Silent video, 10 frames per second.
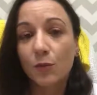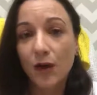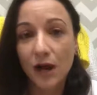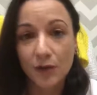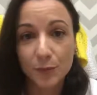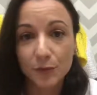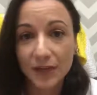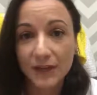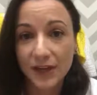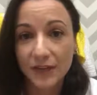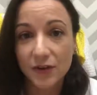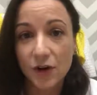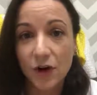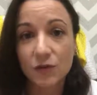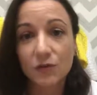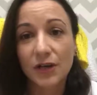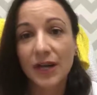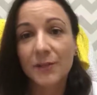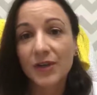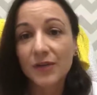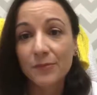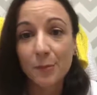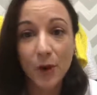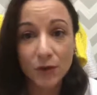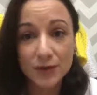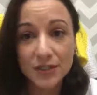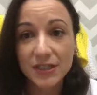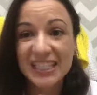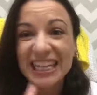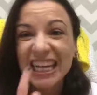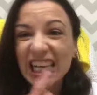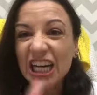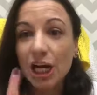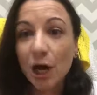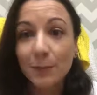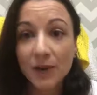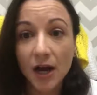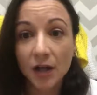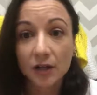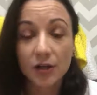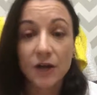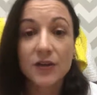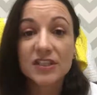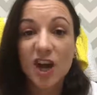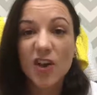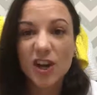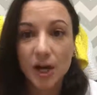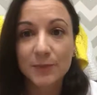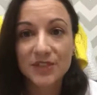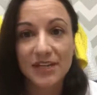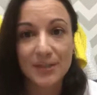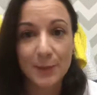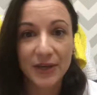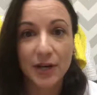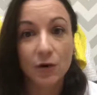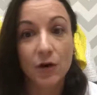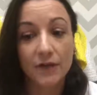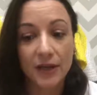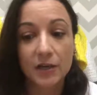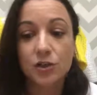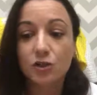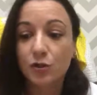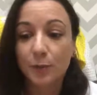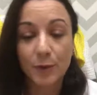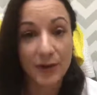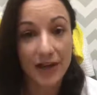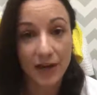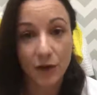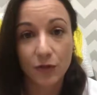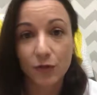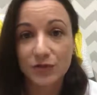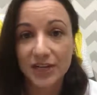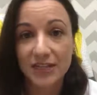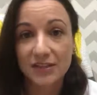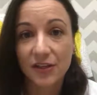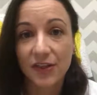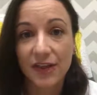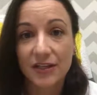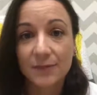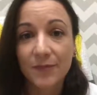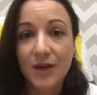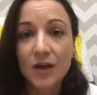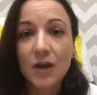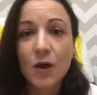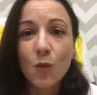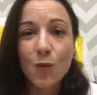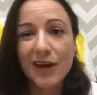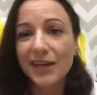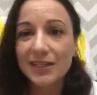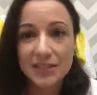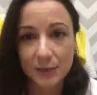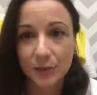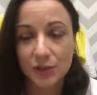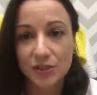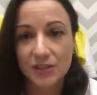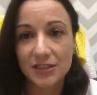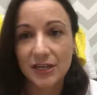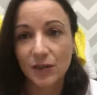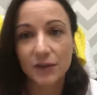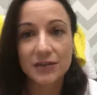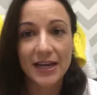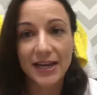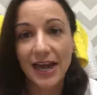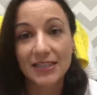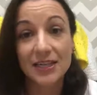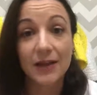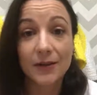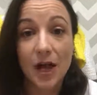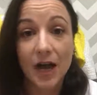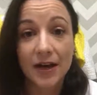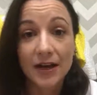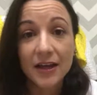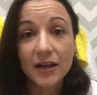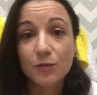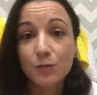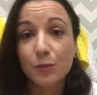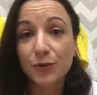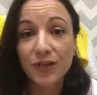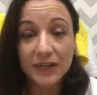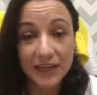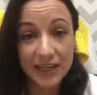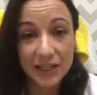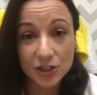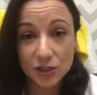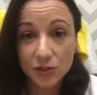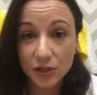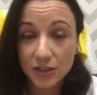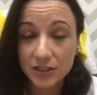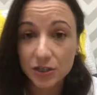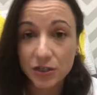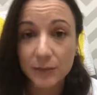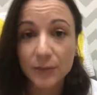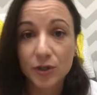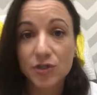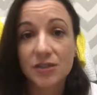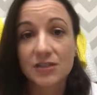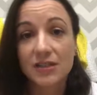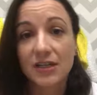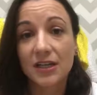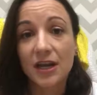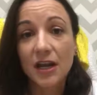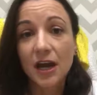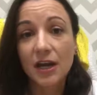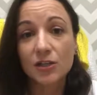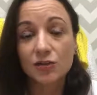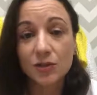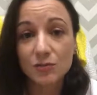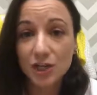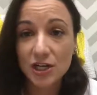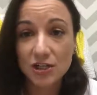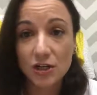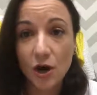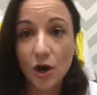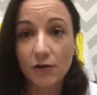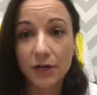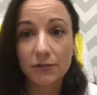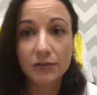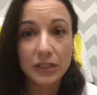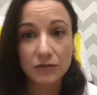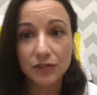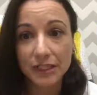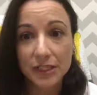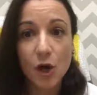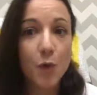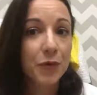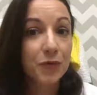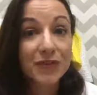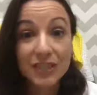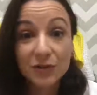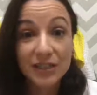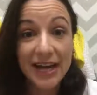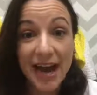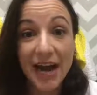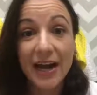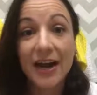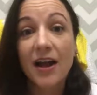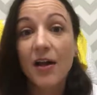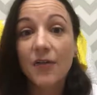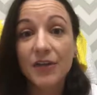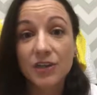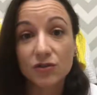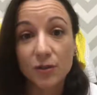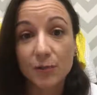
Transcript: how they're breathing and their heart rate, pulses, gum color, are their gums nice and pink or are they super pale, those kinds of things. What is an emergency? I know this I get asked a lot. Breathing issues are considered an emergency. Extreme changes in heart rate, really low or really high. These are